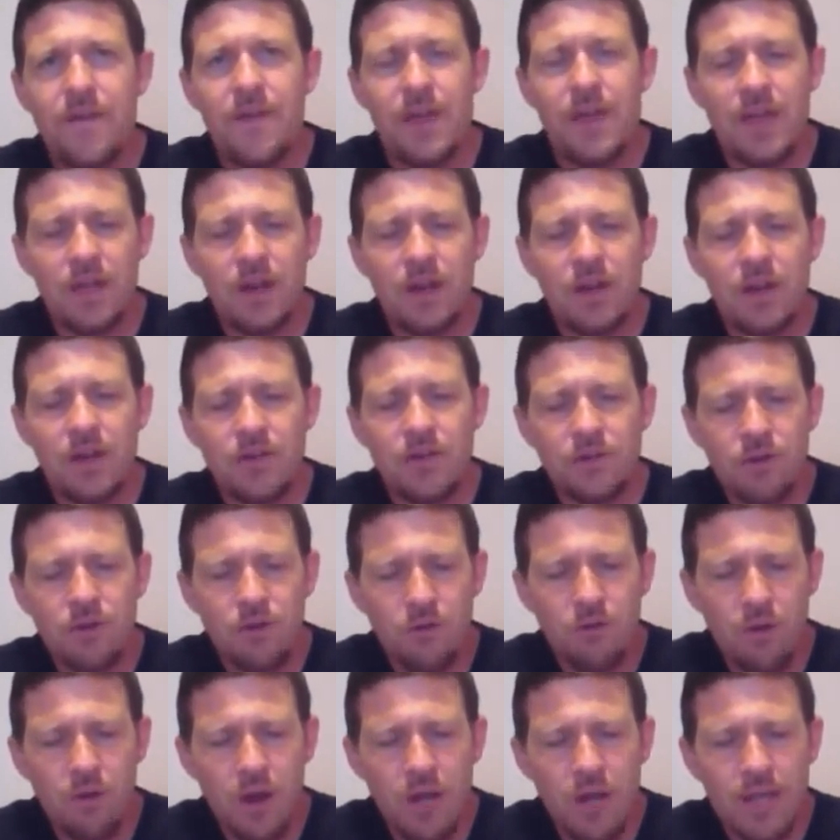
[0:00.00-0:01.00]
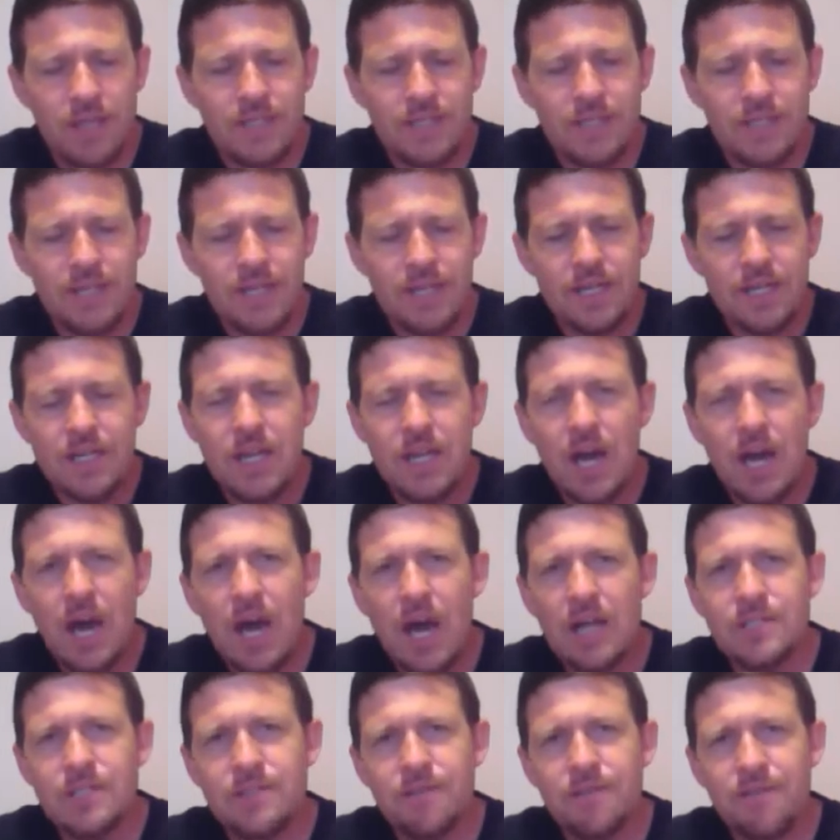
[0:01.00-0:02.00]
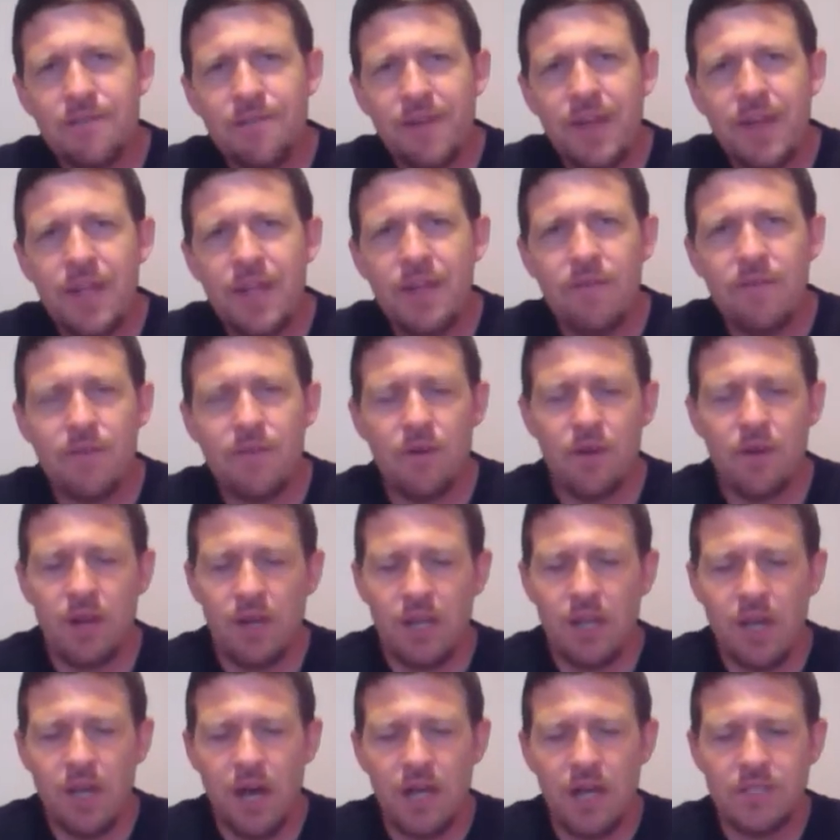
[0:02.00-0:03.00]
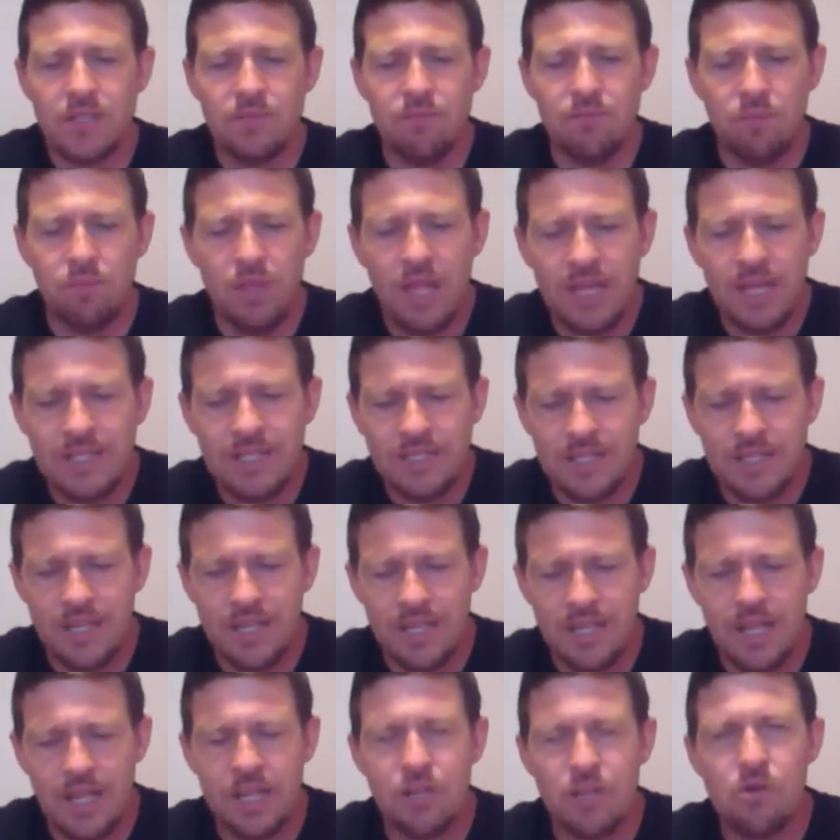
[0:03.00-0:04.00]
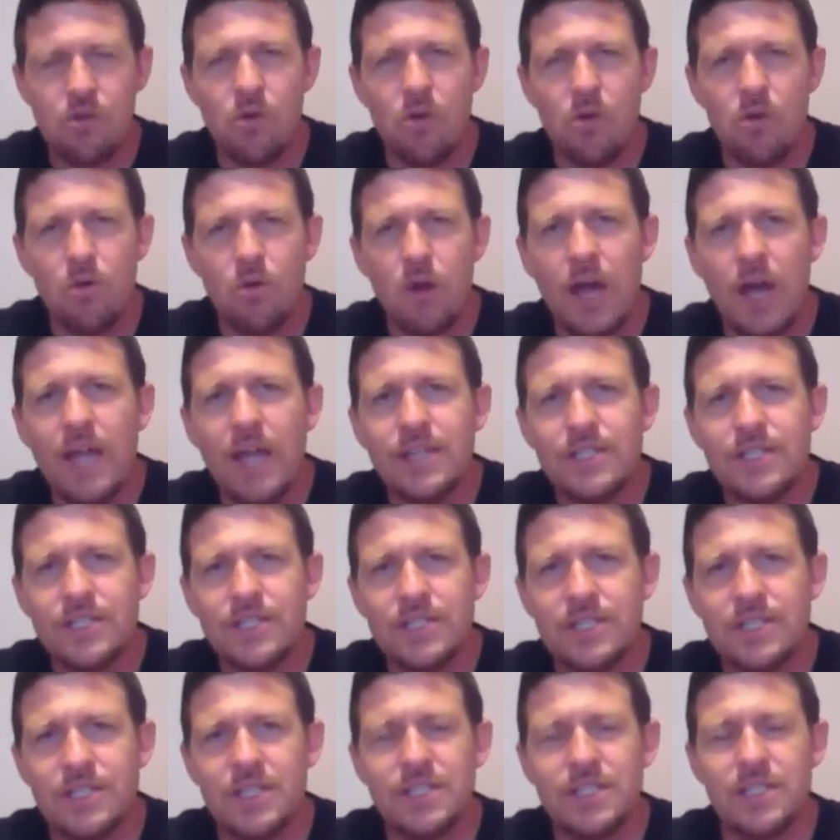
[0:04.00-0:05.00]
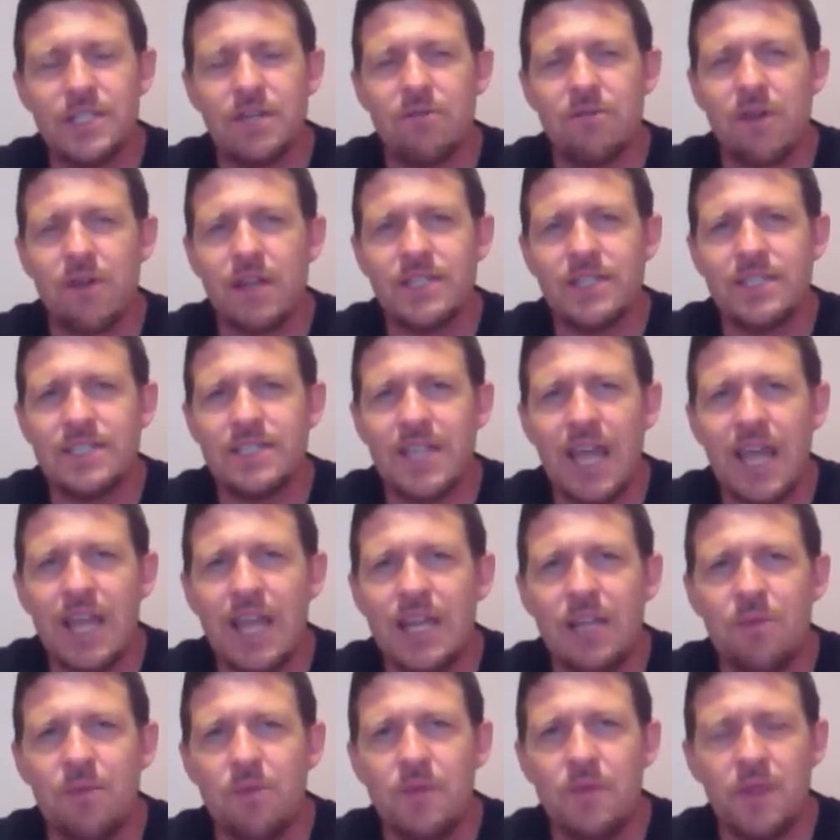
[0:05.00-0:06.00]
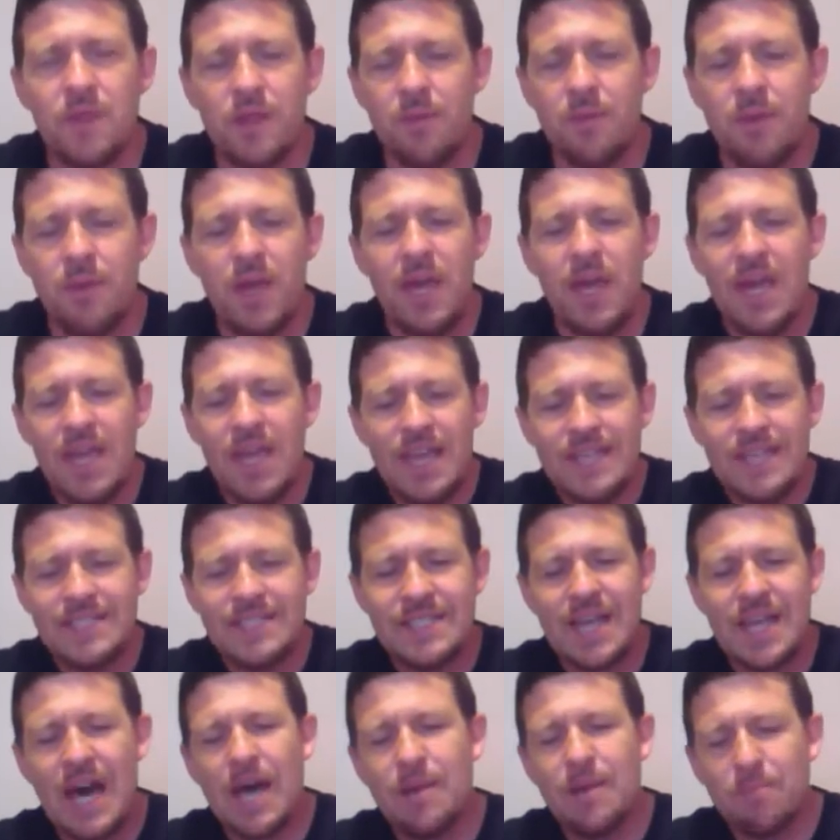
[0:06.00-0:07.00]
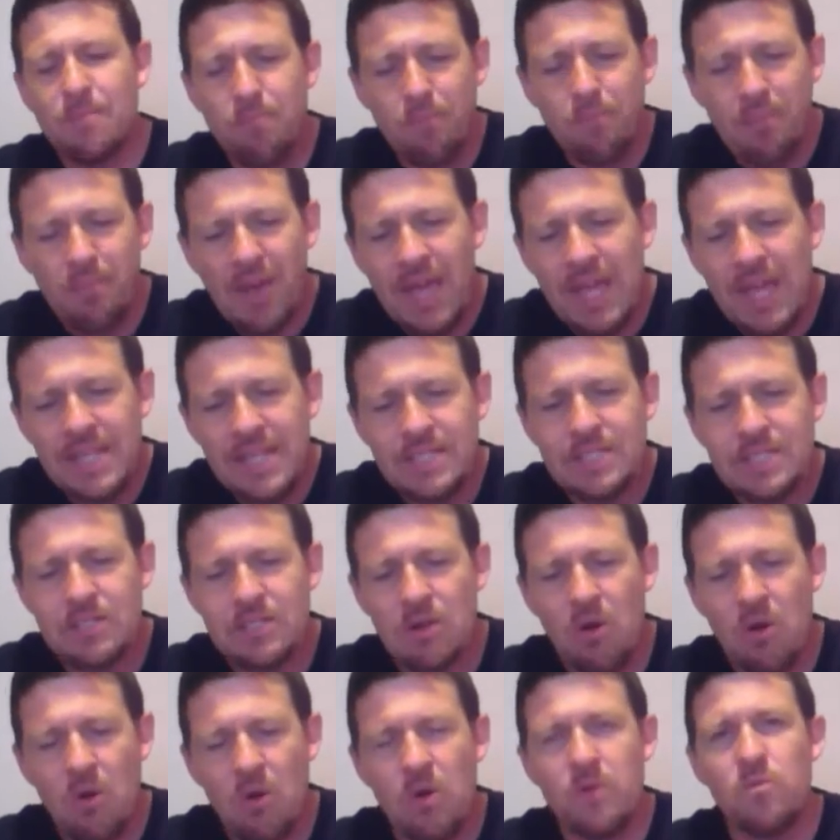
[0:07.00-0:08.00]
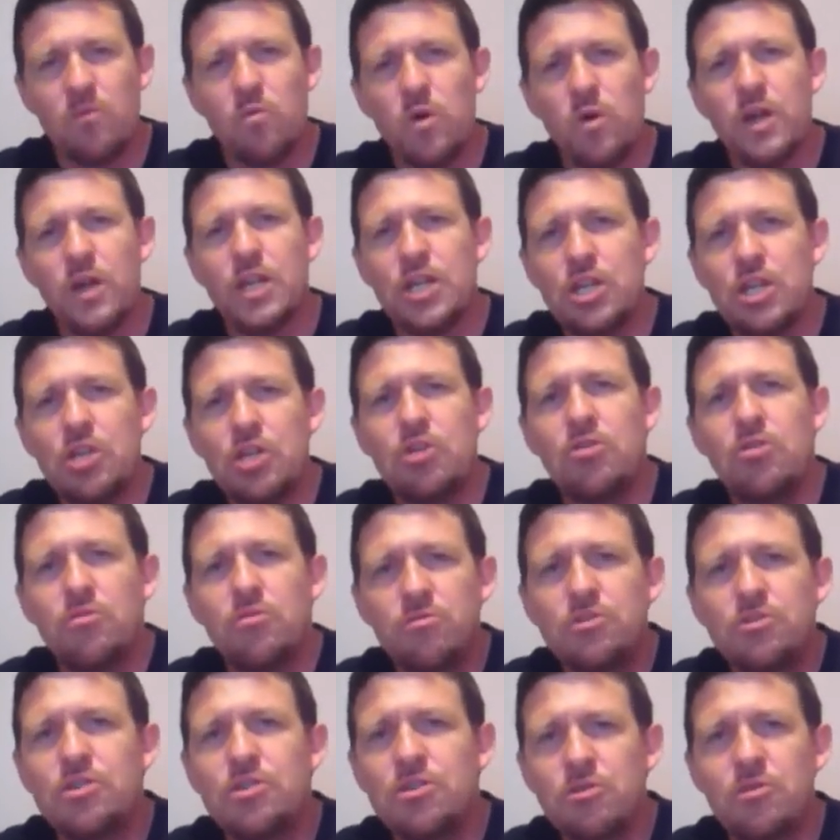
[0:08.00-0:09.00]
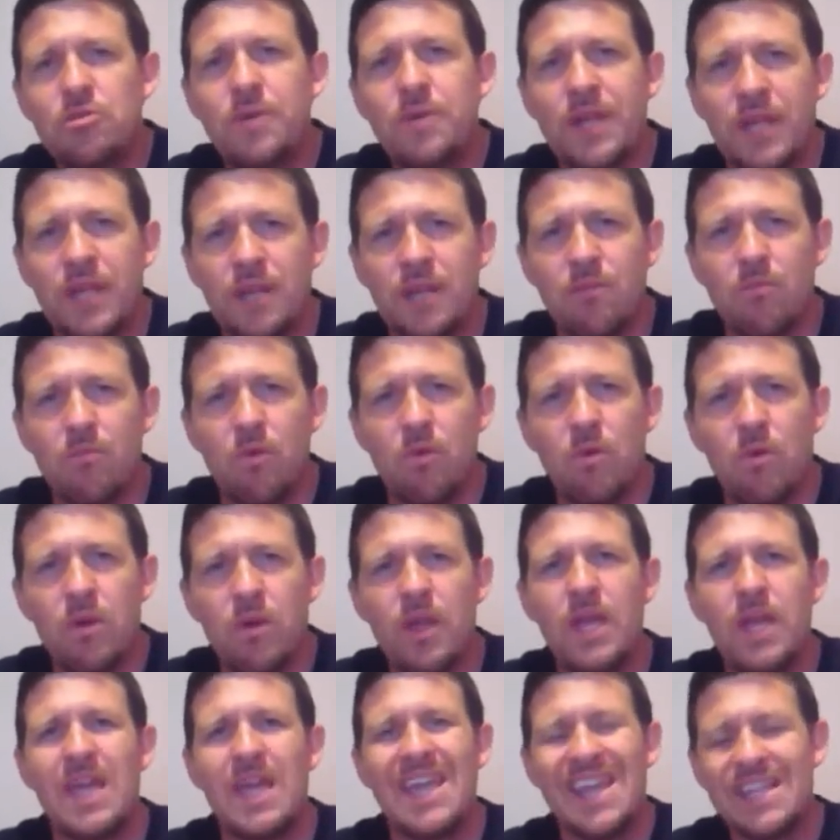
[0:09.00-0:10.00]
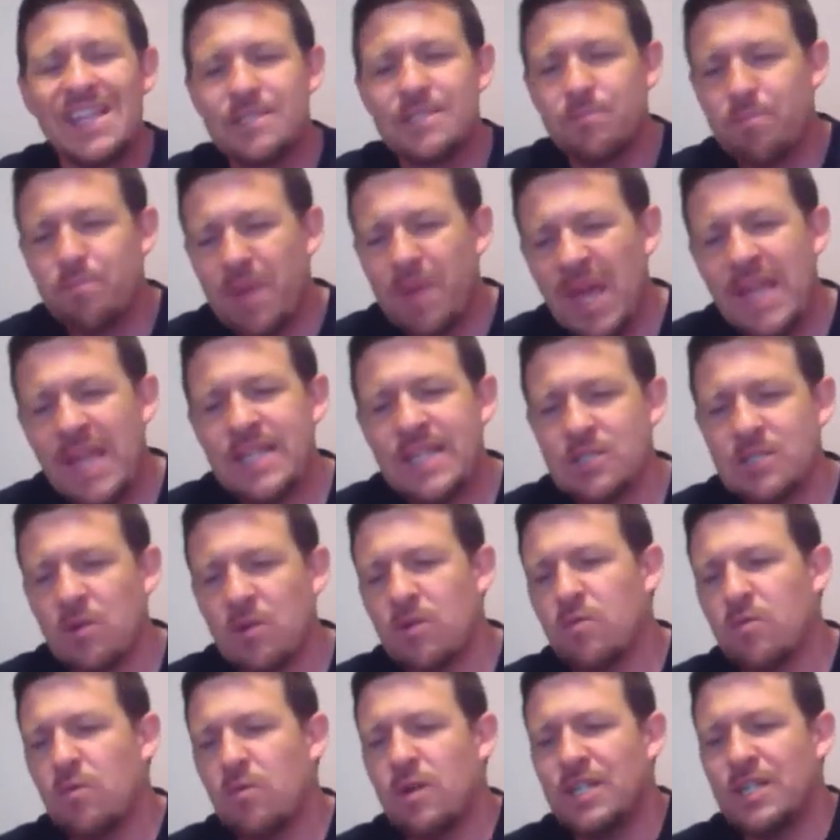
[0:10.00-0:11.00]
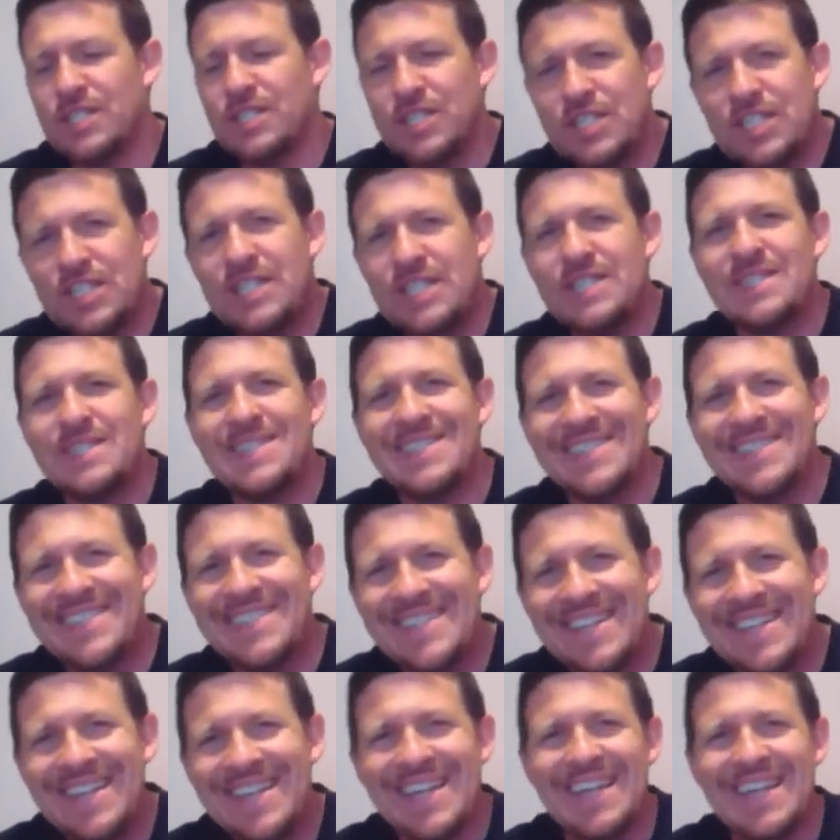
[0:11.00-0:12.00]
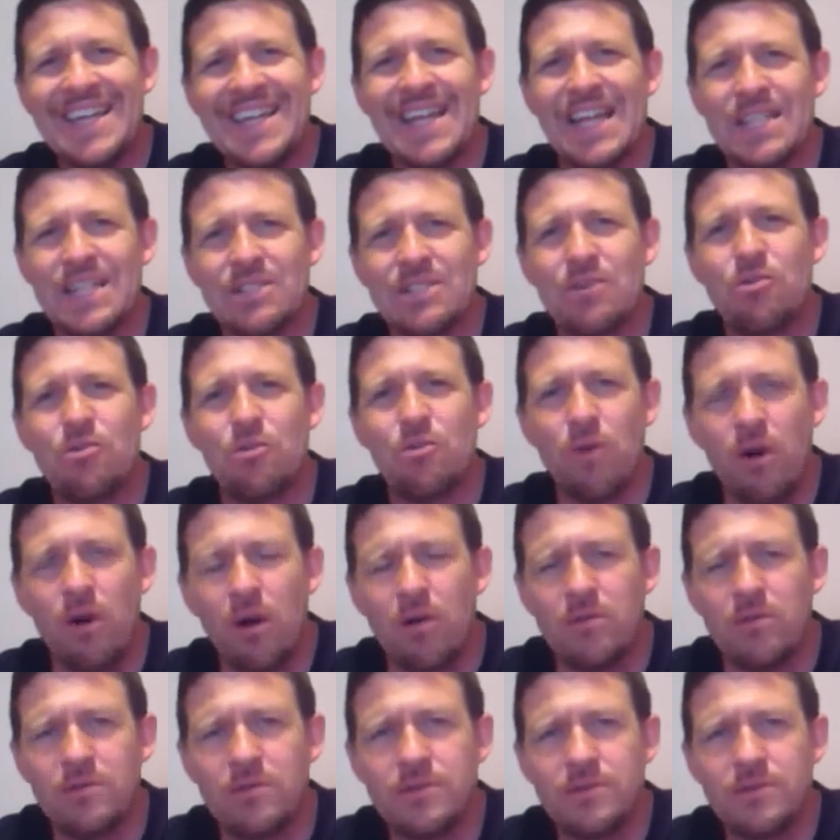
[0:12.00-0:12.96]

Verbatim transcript: and under grace God's favor and God's blessing and your righteousness and right standing with him is not based on what you do anymore it's based on what Jesus did at the cross